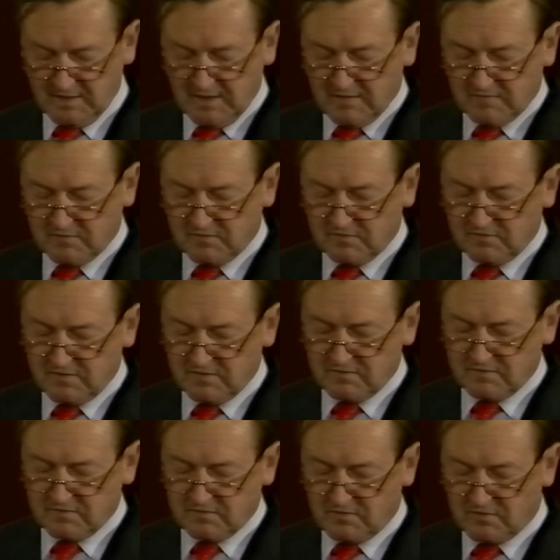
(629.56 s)
Success
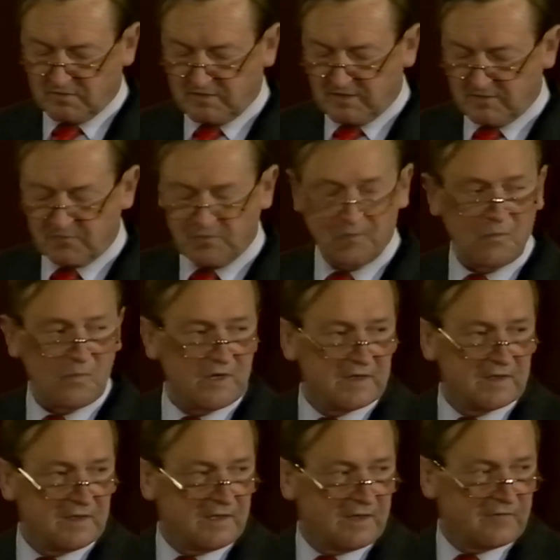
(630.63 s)
does not come from
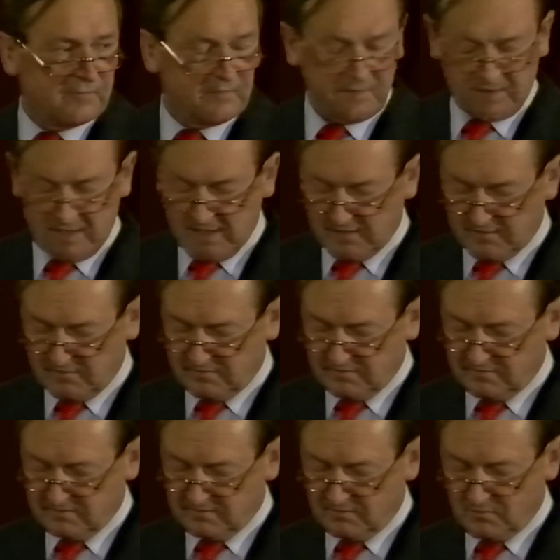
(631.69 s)
one government act,
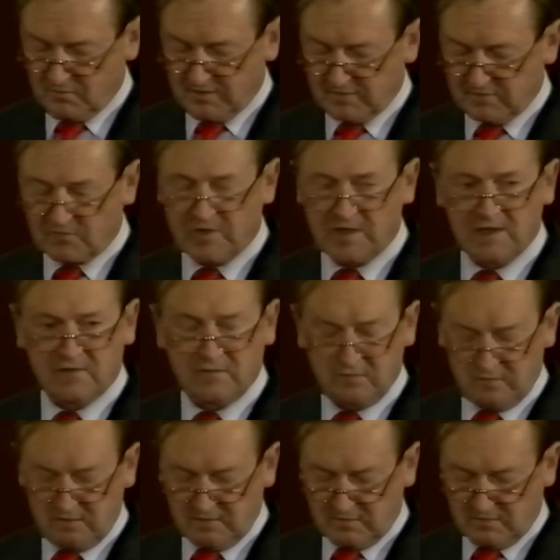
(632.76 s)
one trade
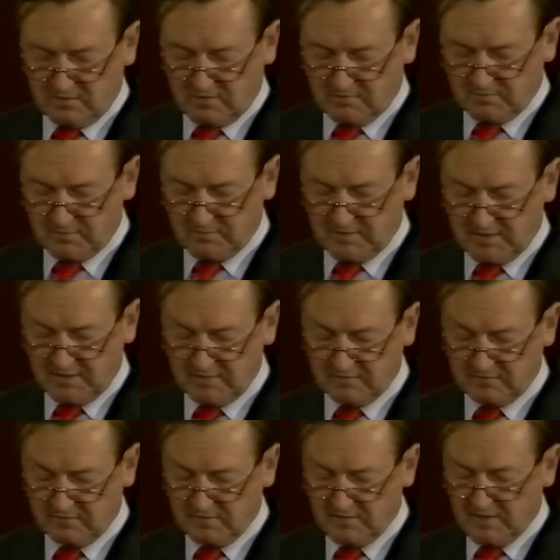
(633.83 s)
union
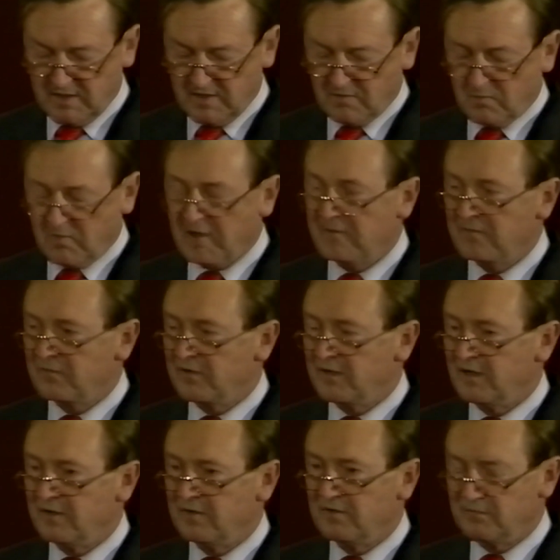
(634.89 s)
compromise, one
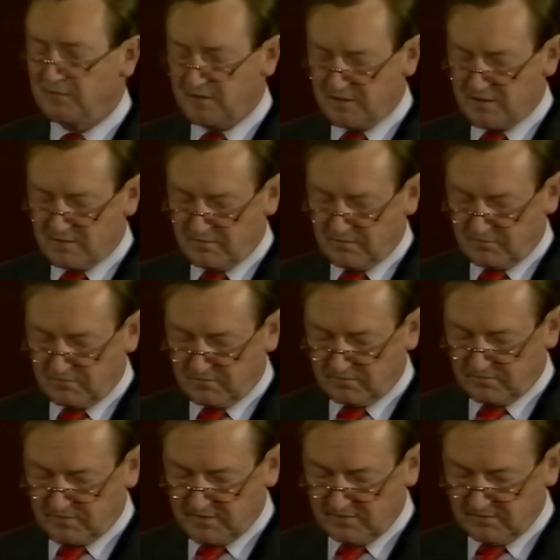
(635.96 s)
round of lower
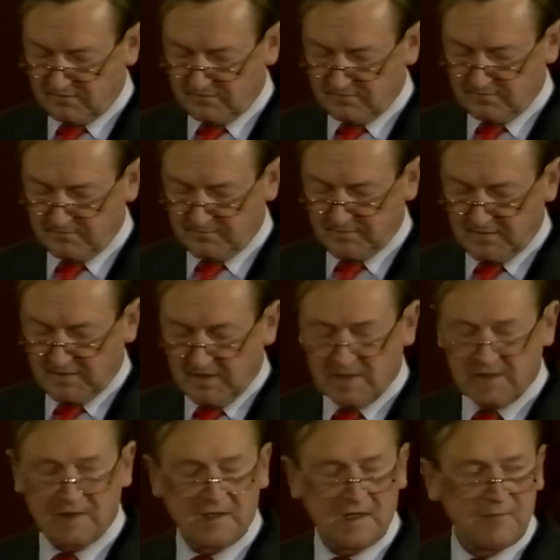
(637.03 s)
interest rates.
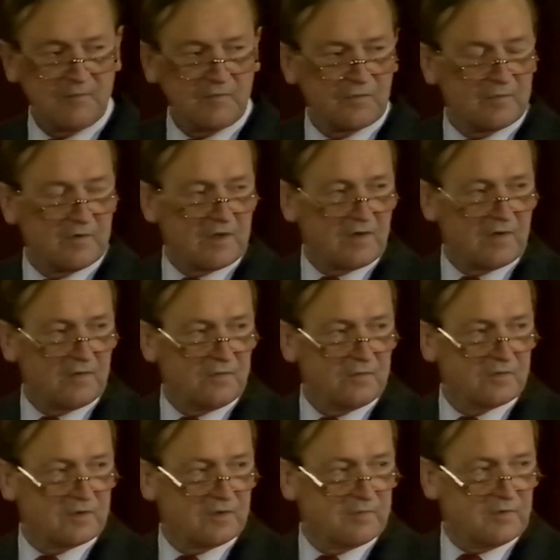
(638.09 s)
It comes from a whole
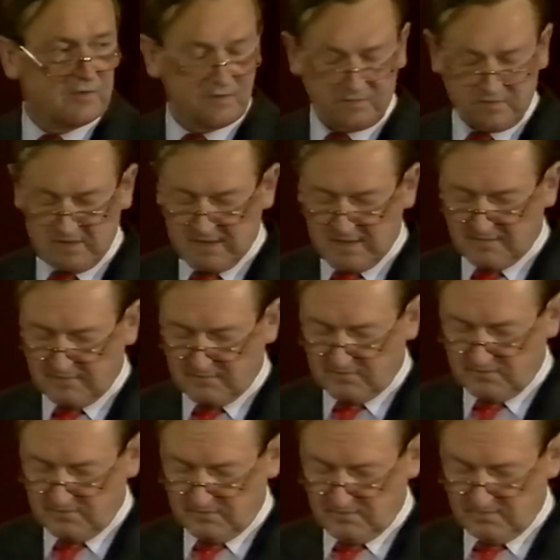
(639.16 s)
community
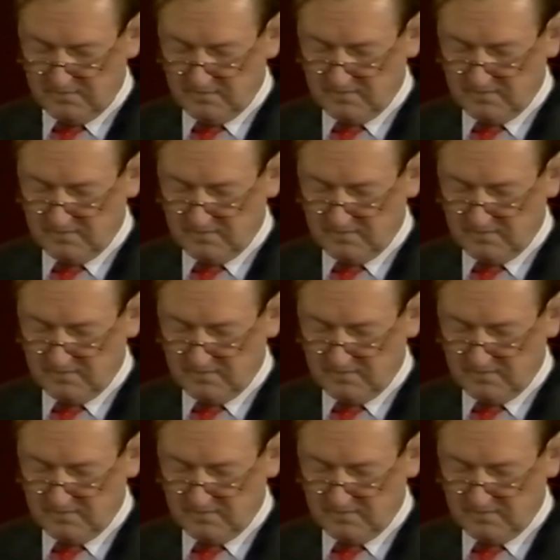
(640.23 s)
attitude.